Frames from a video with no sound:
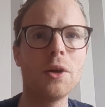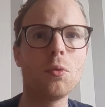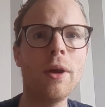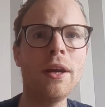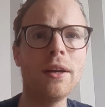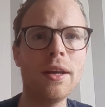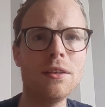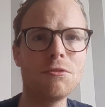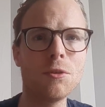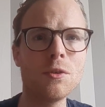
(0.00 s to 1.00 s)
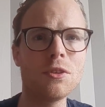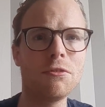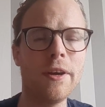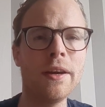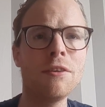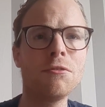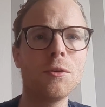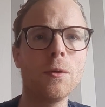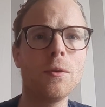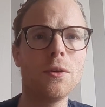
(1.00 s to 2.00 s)
Regulate the force of air
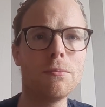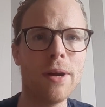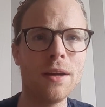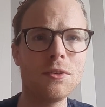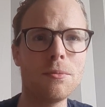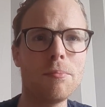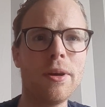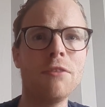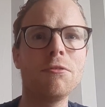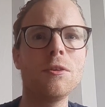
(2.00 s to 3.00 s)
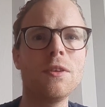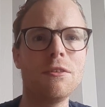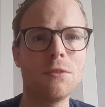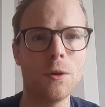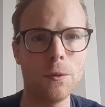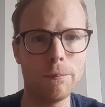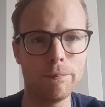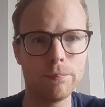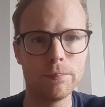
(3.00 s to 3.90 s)
for your maximum effort and volume.